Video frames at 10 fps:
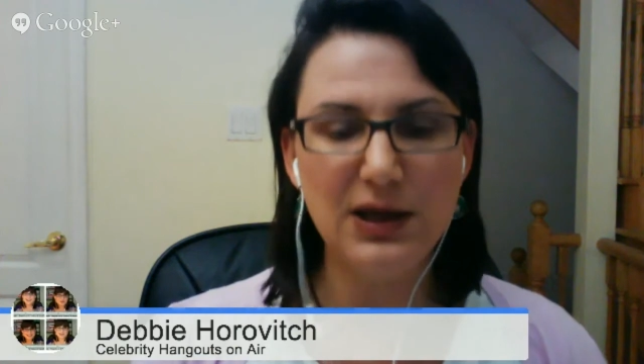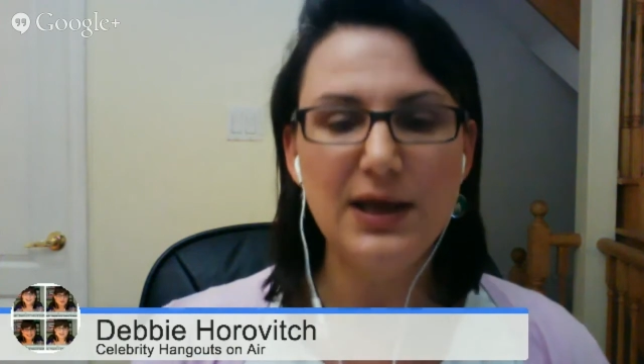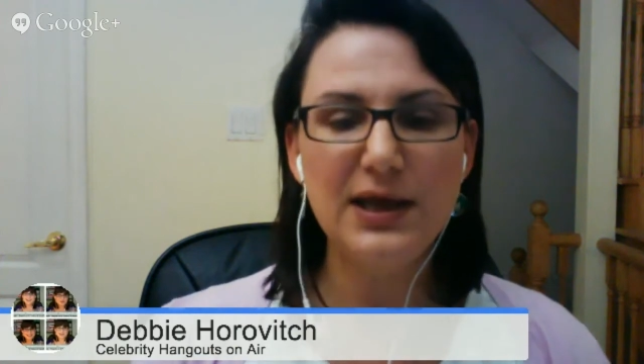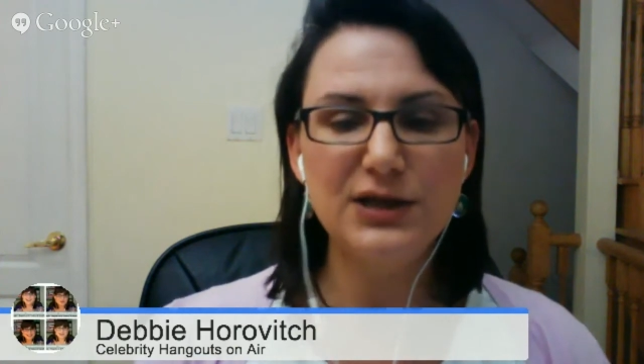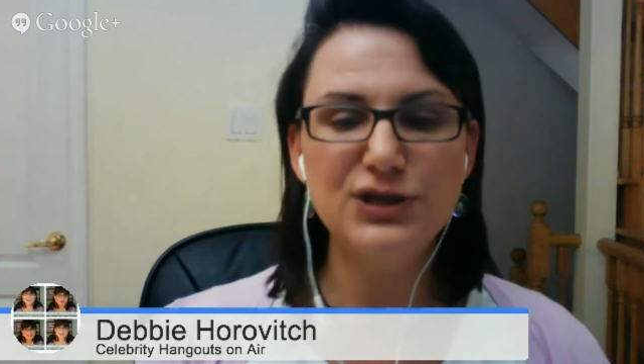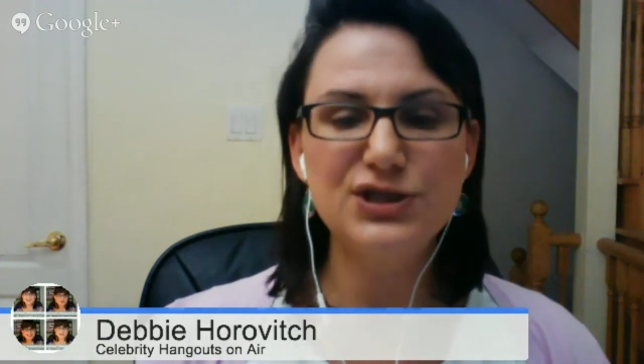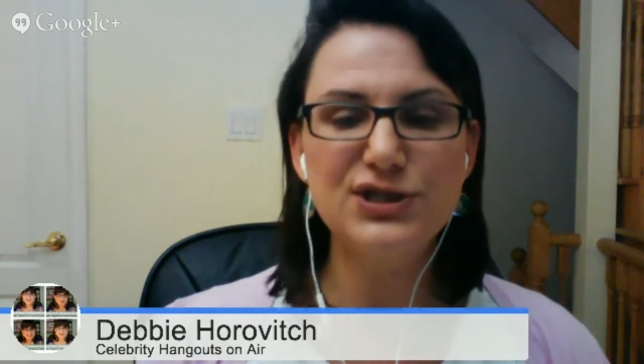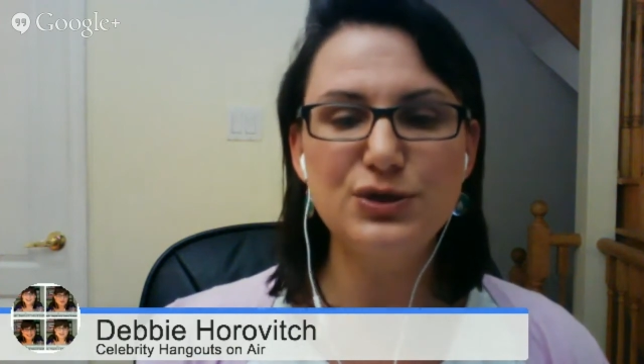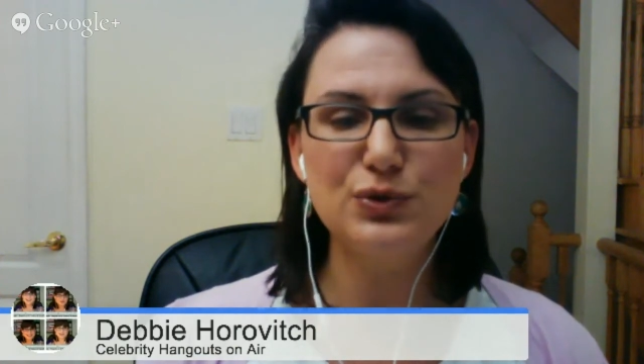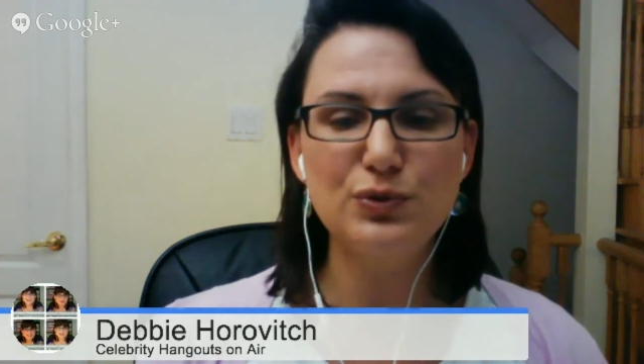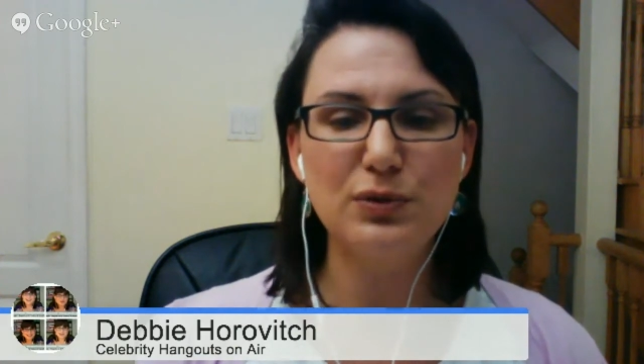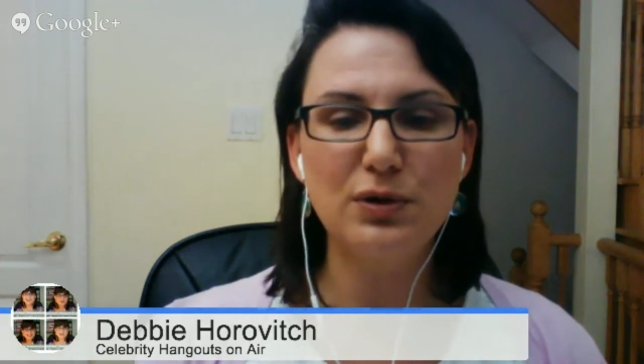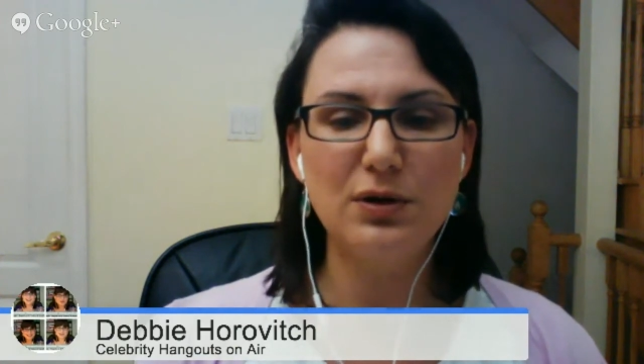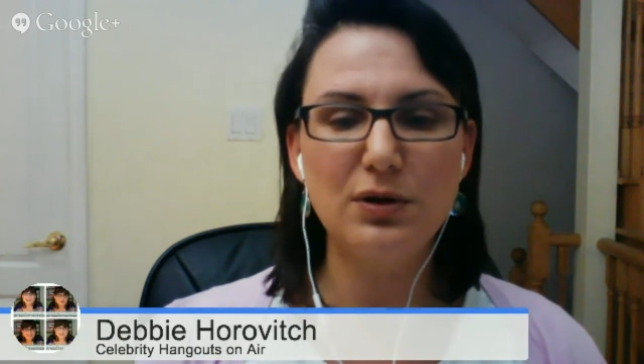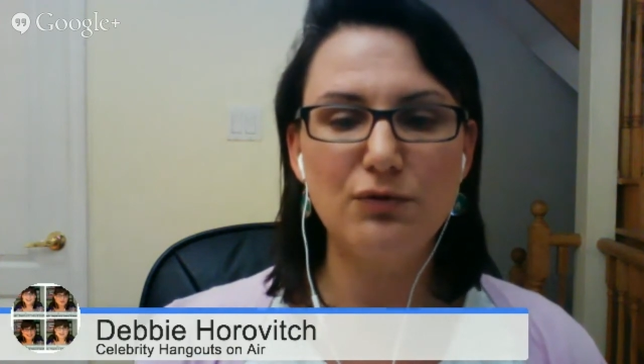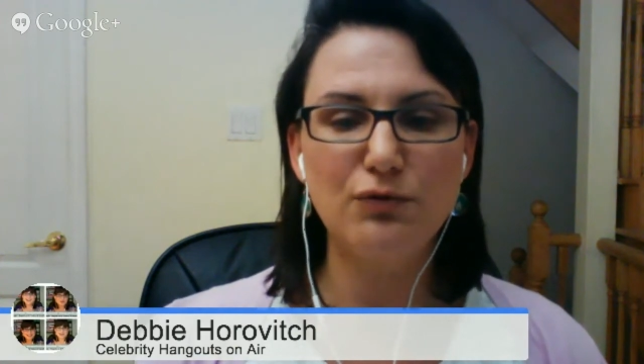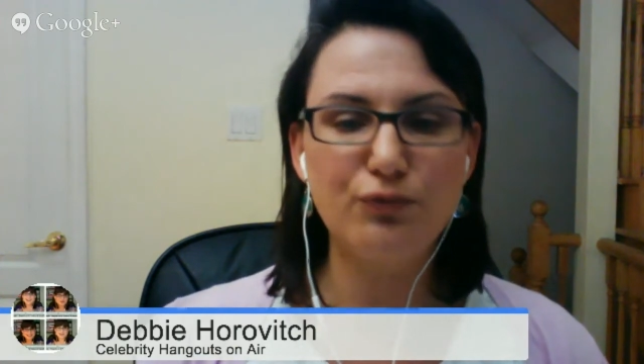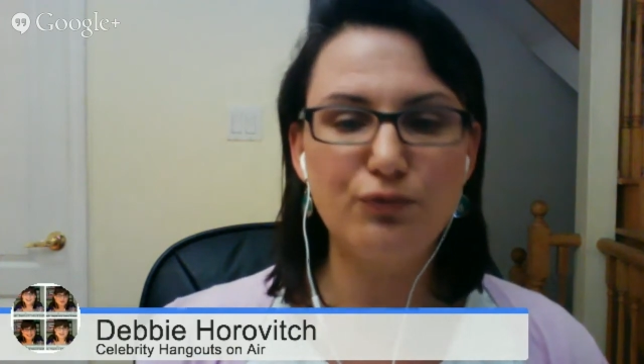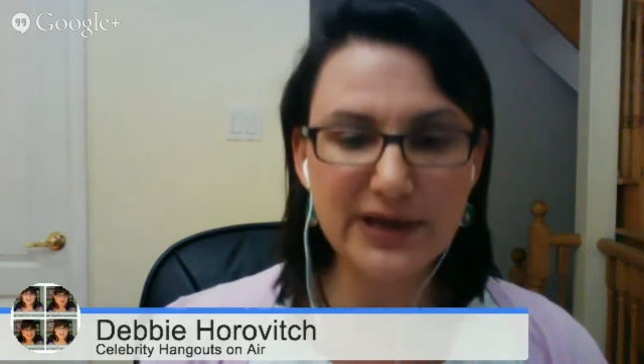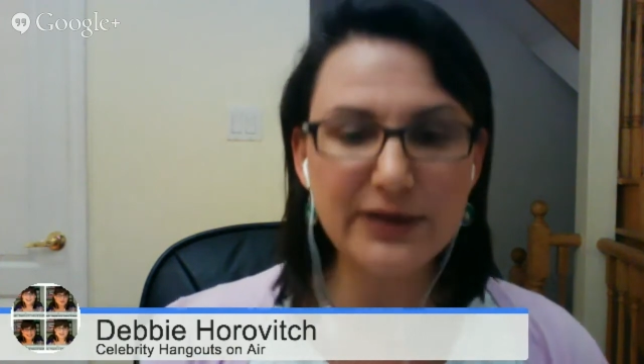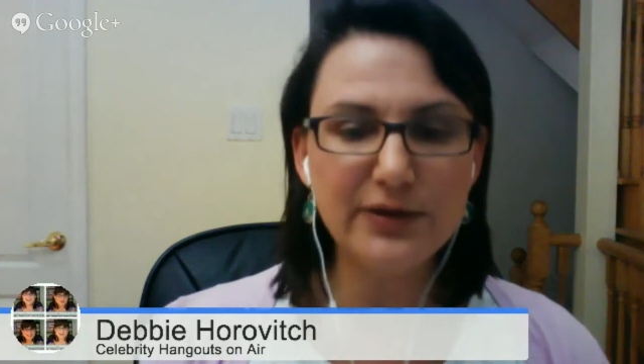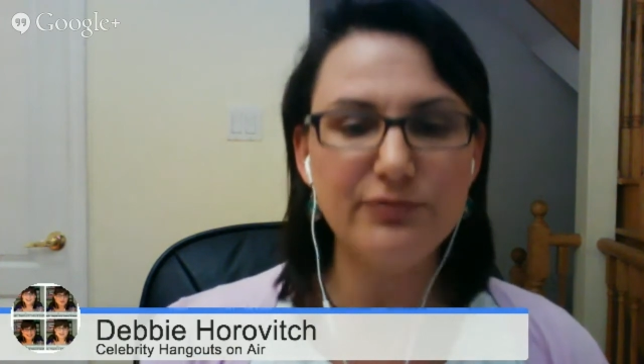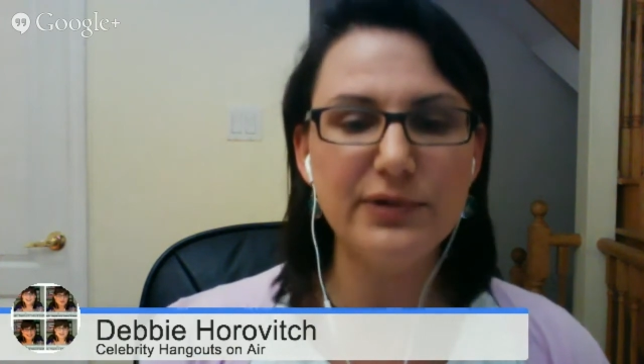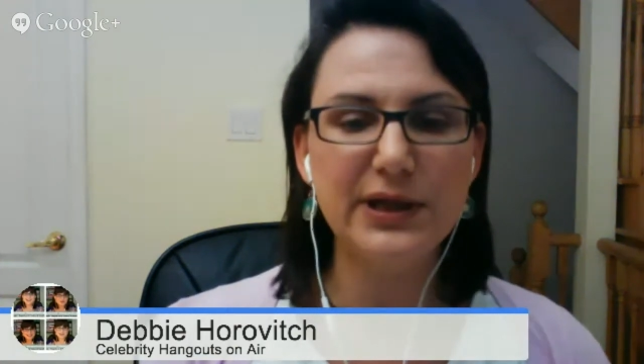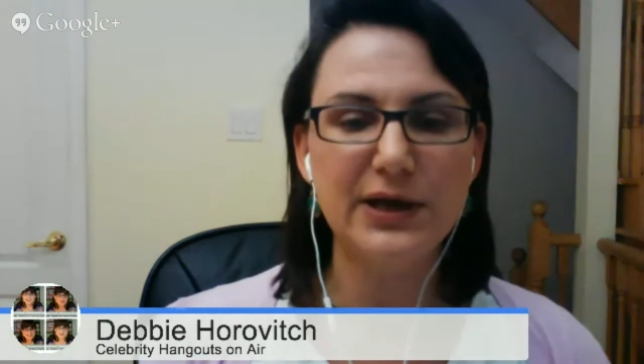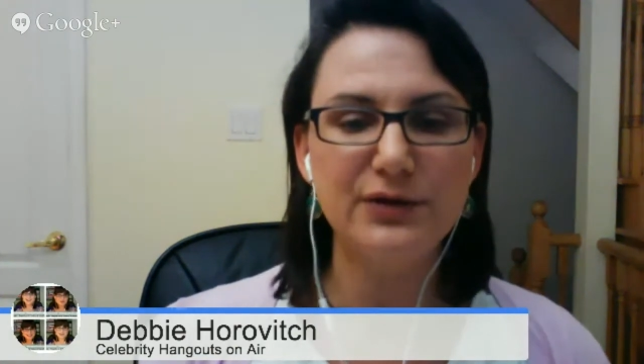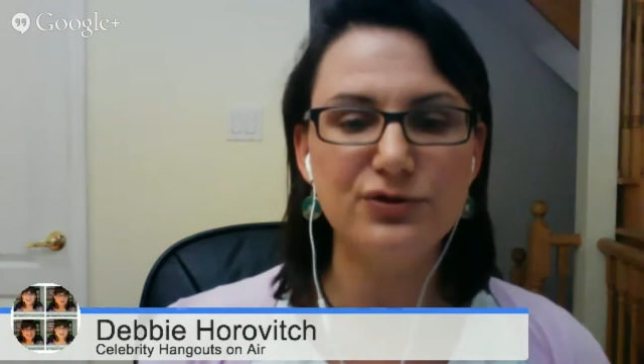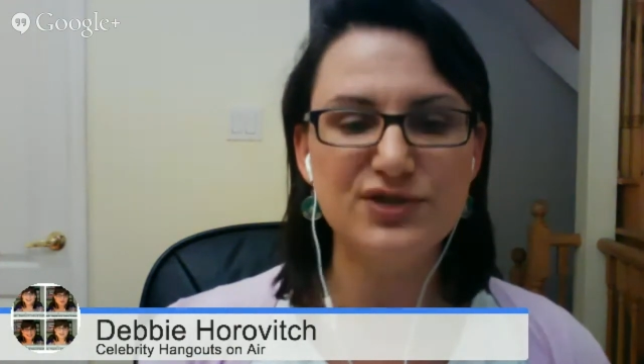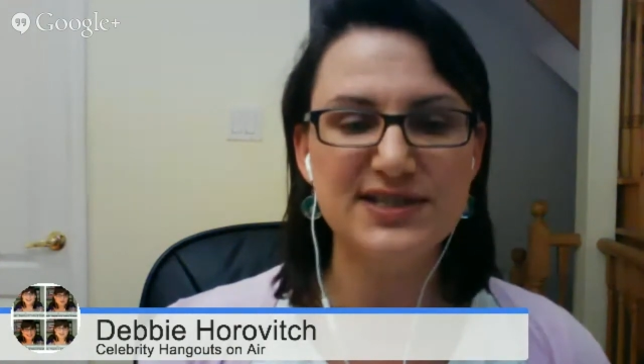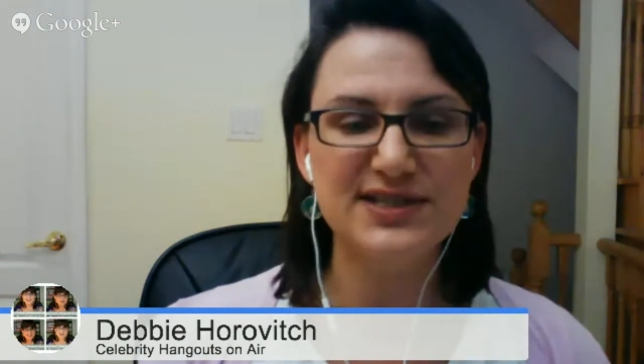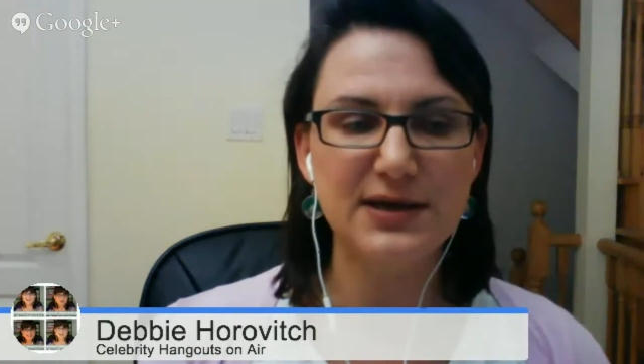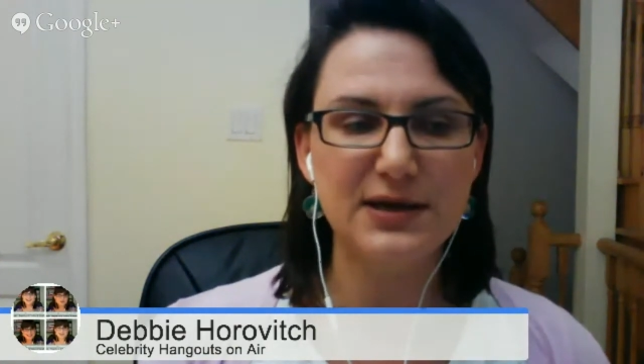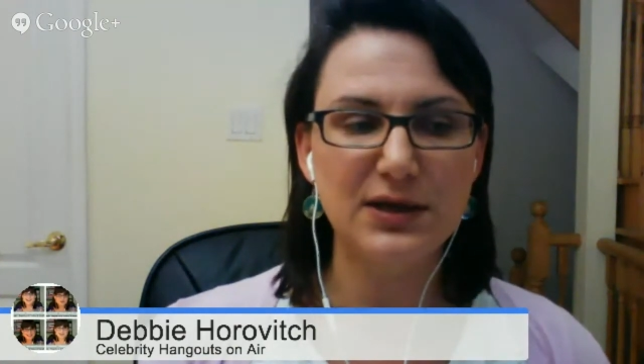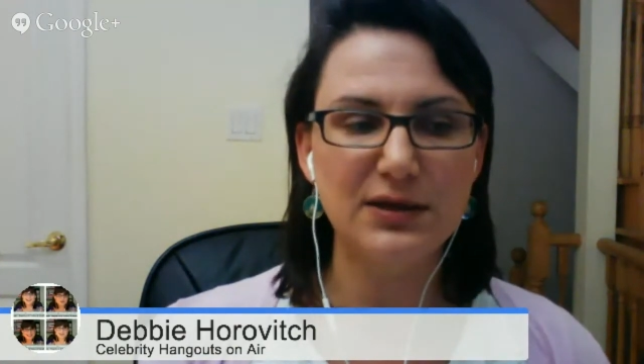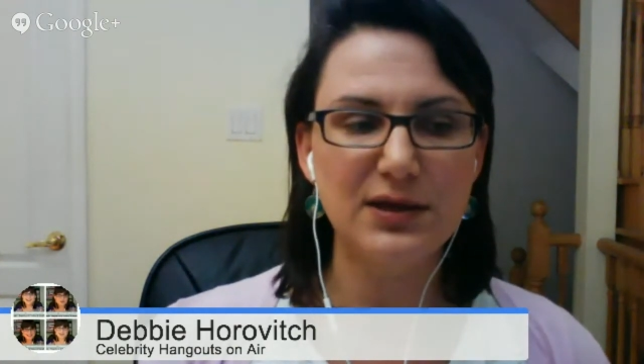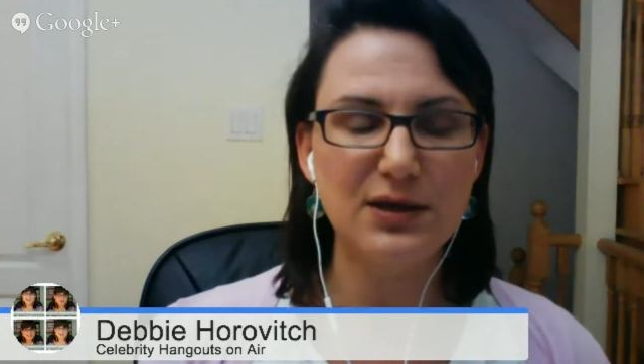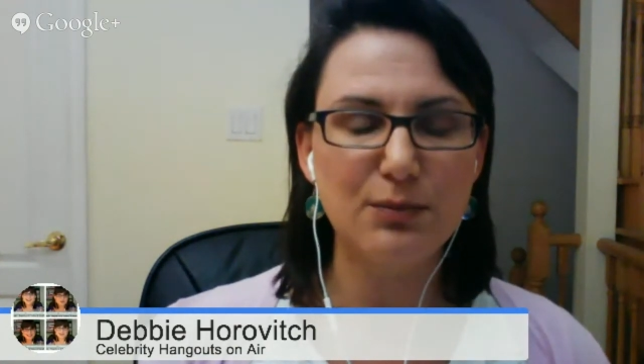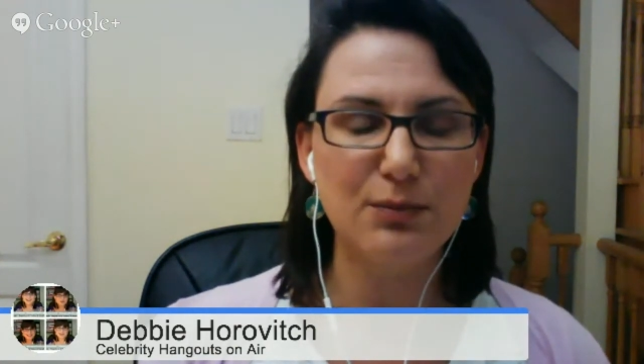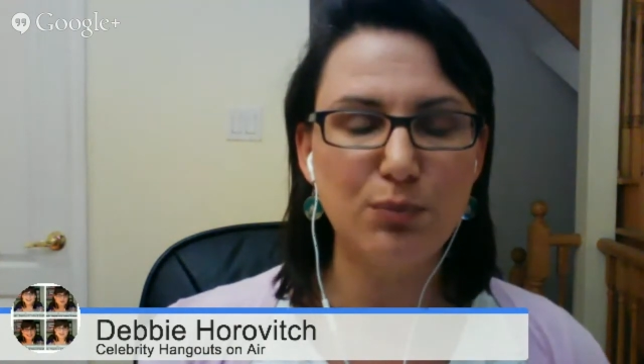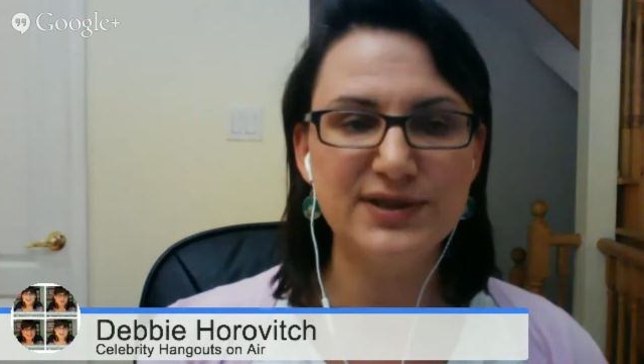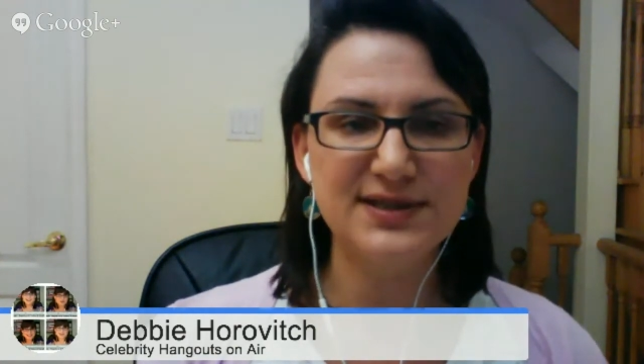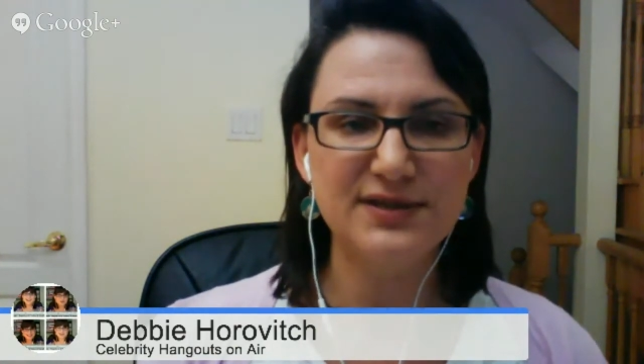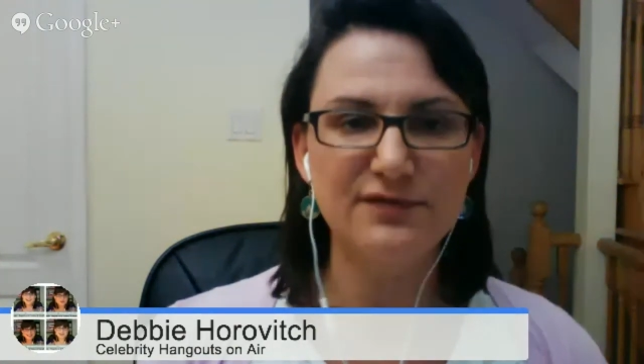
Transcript: into really understanding the importance of